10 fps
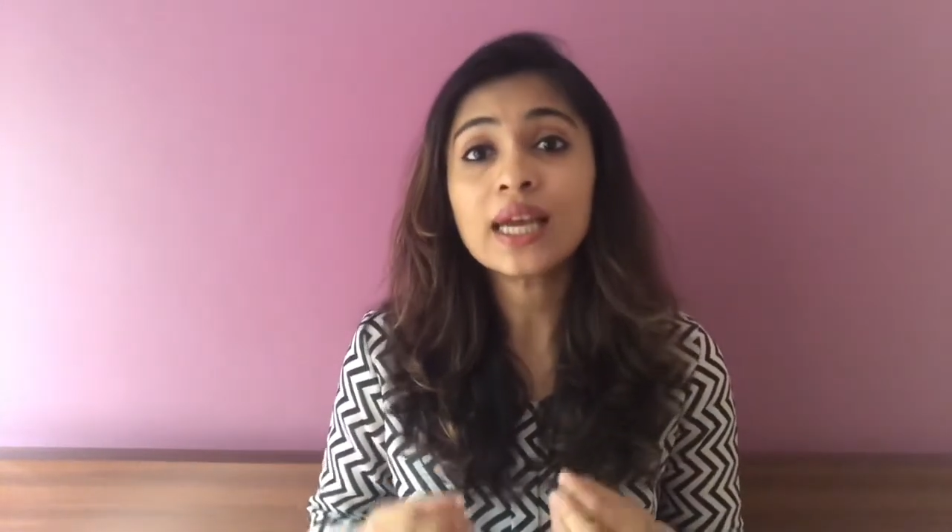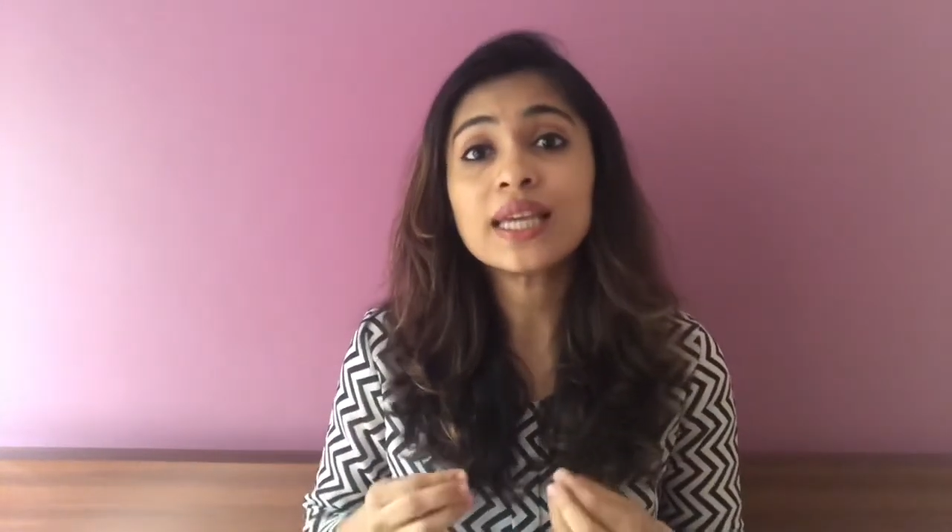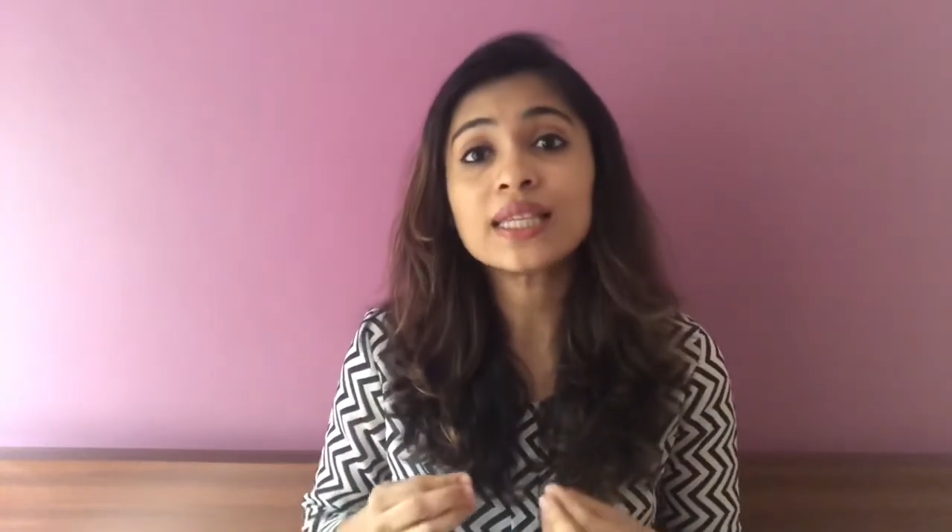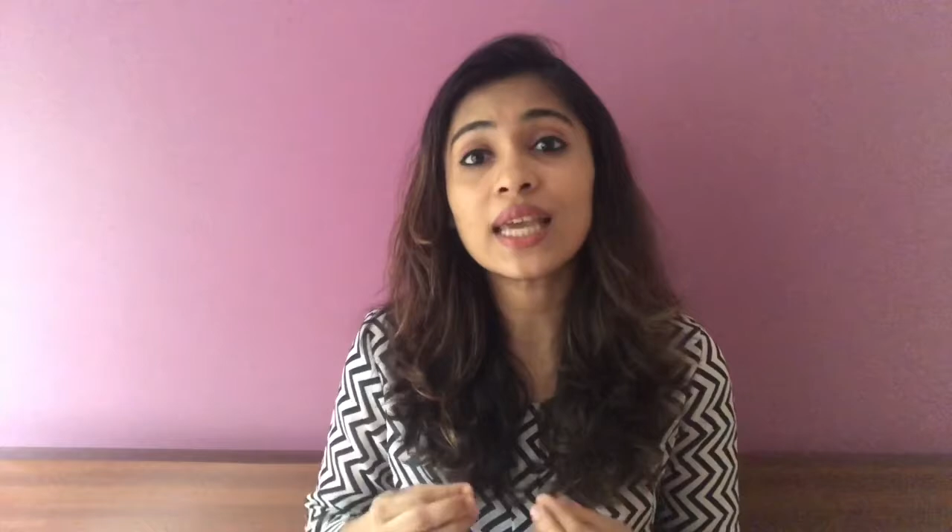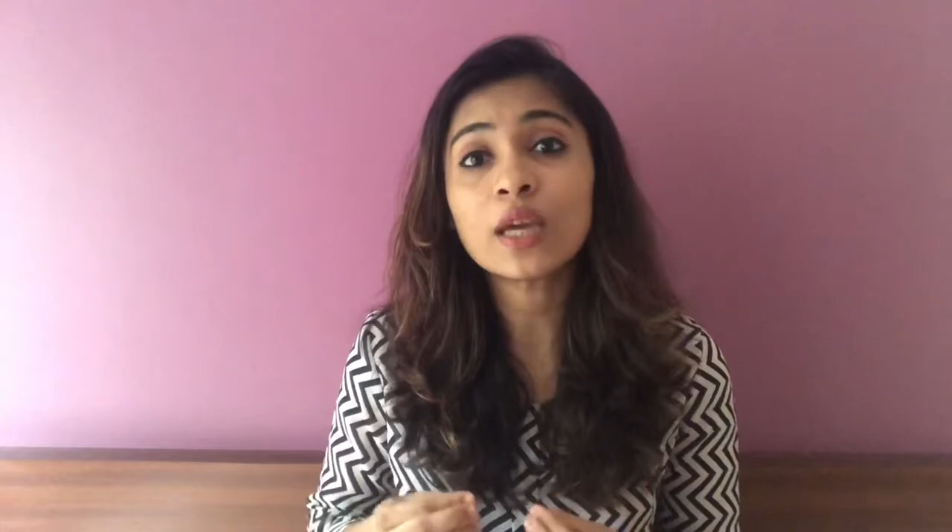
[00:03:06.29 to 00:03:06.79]

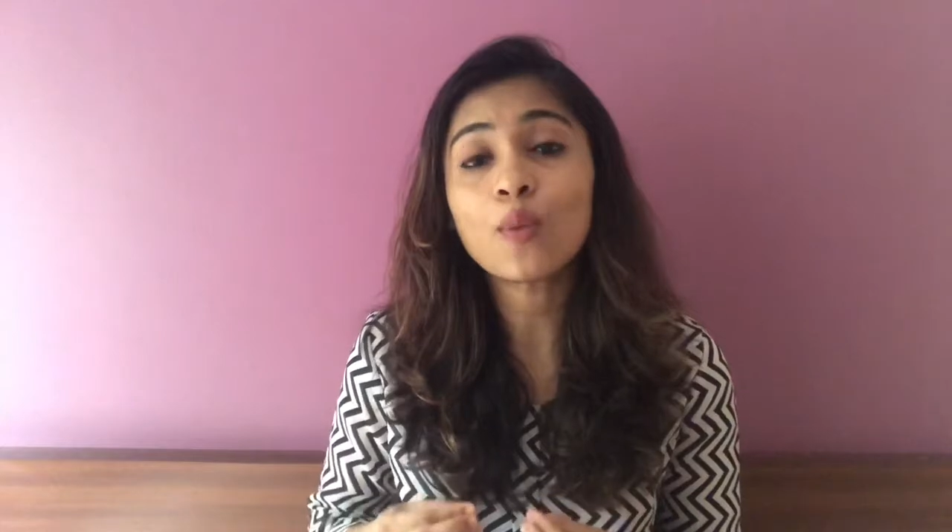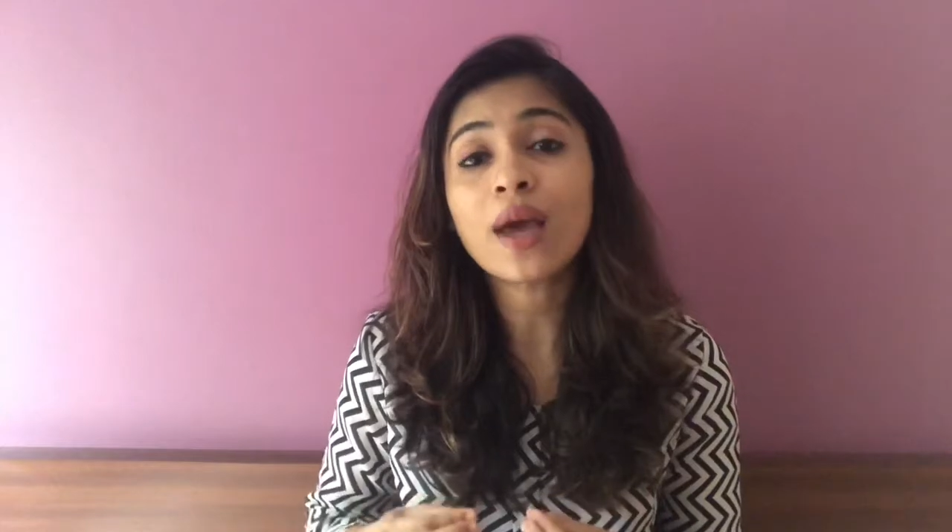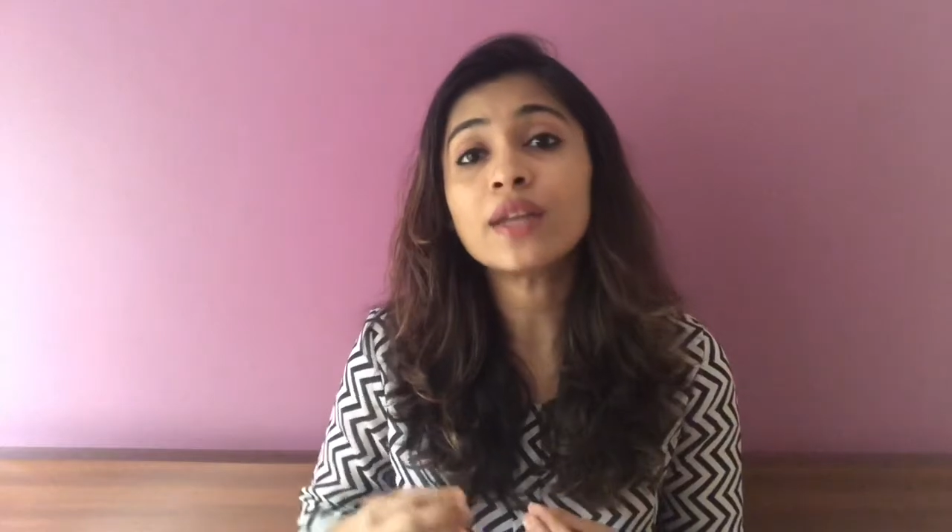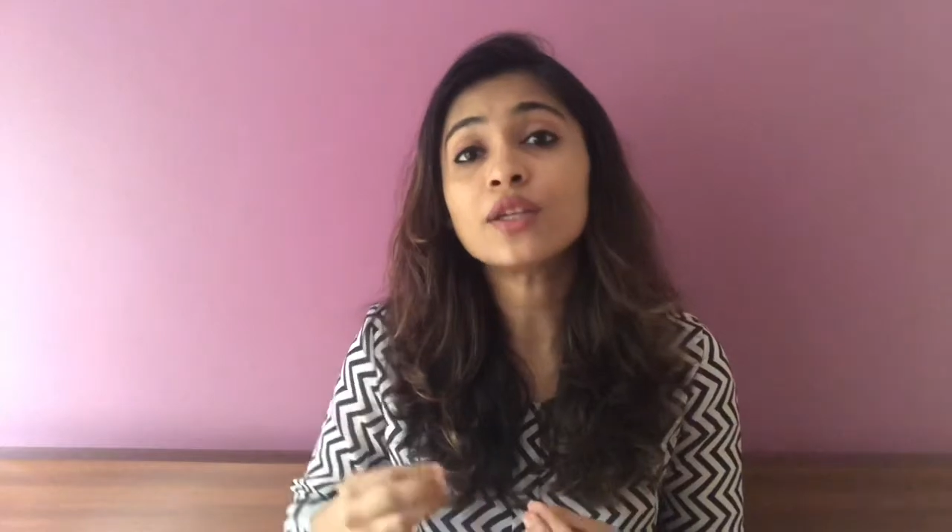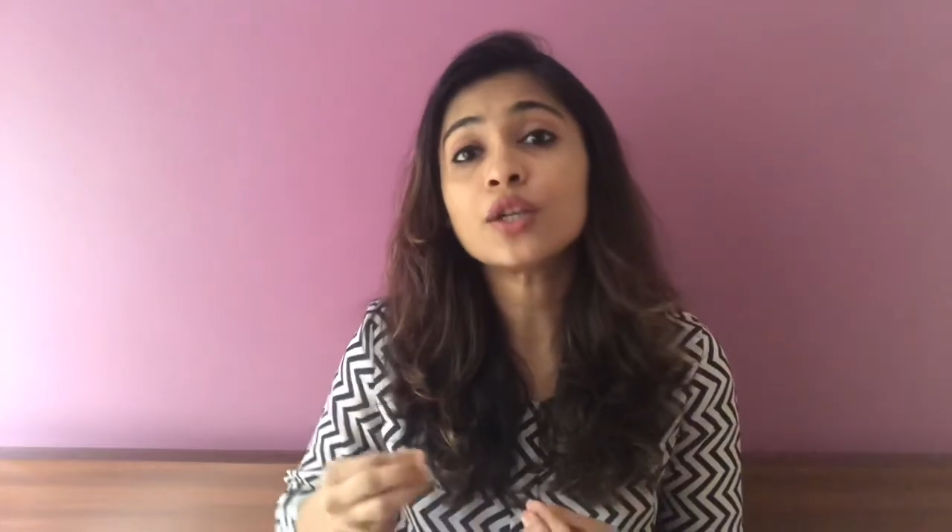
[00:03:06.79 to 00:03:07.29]
is
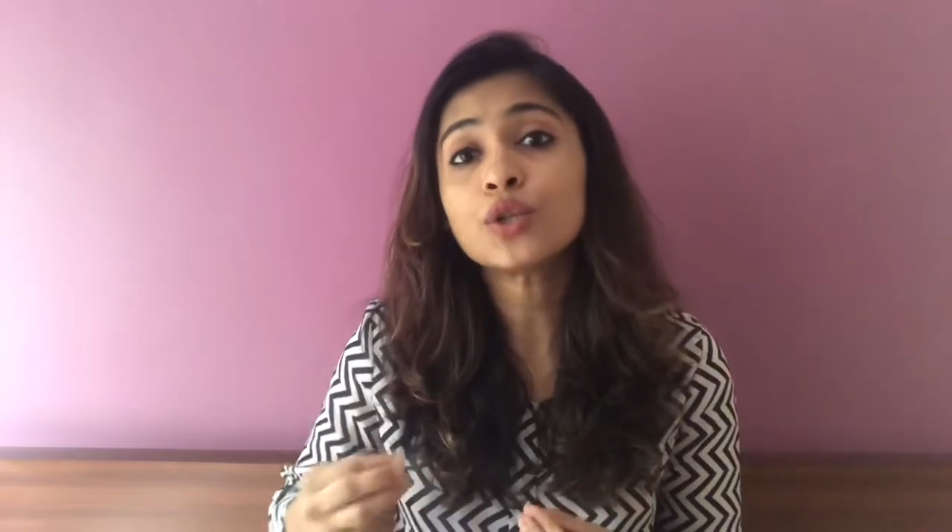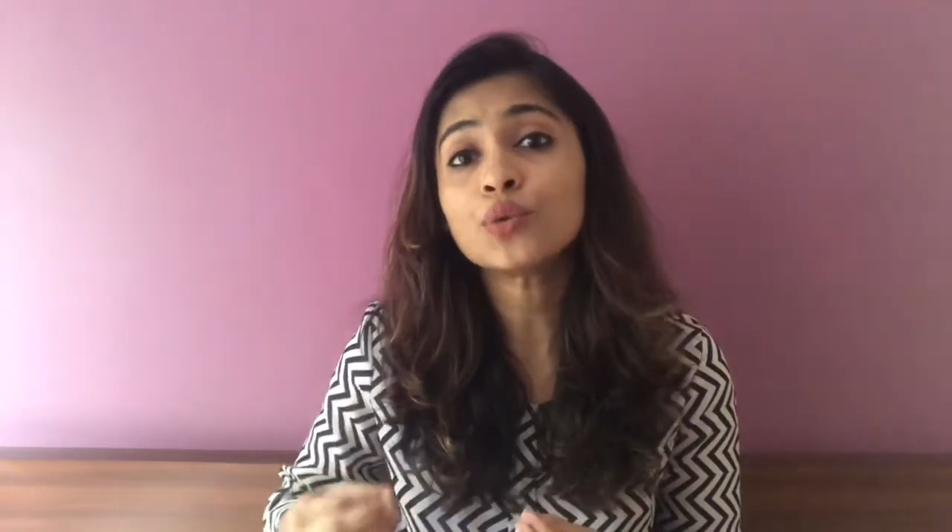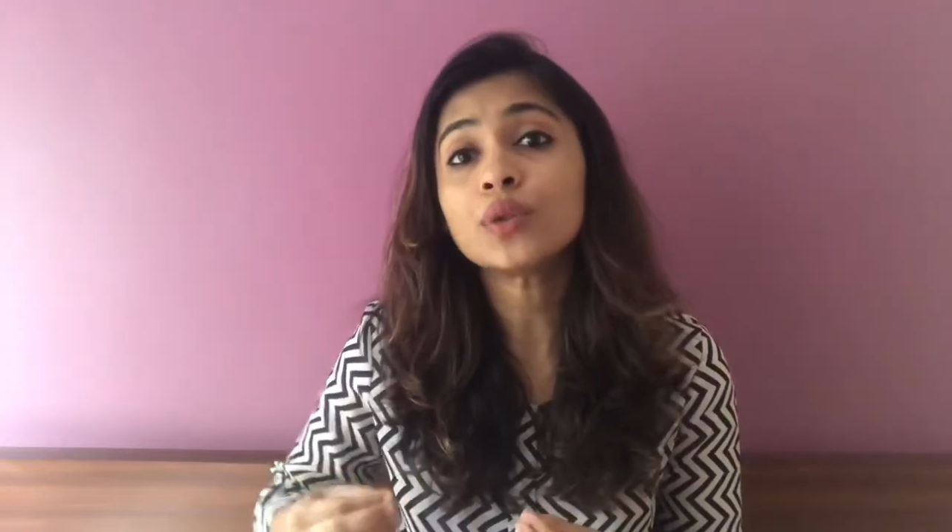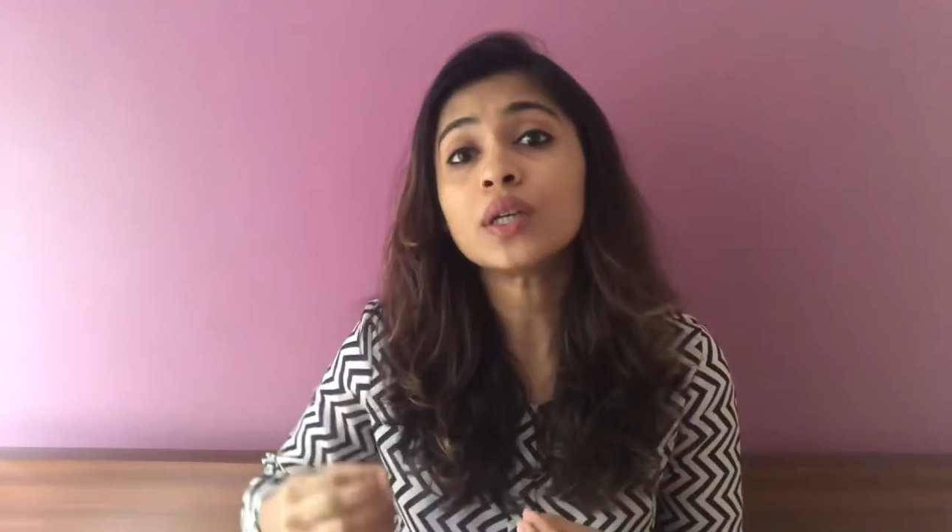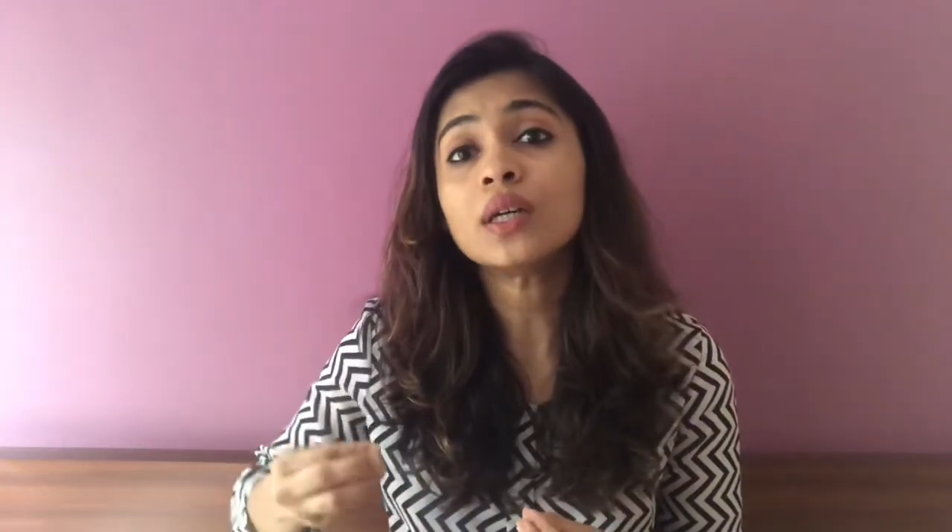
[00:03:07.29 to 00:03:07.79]
equivalent to
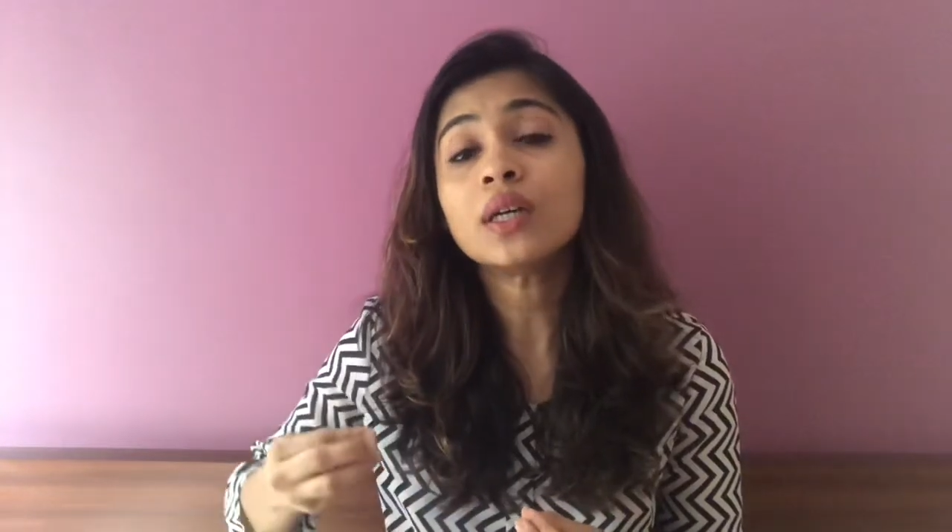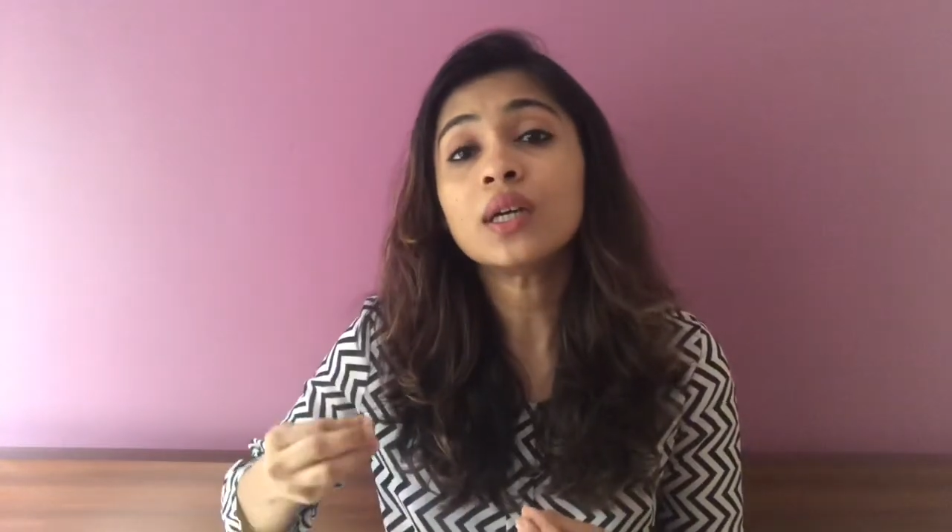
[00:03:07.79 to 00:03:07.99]
the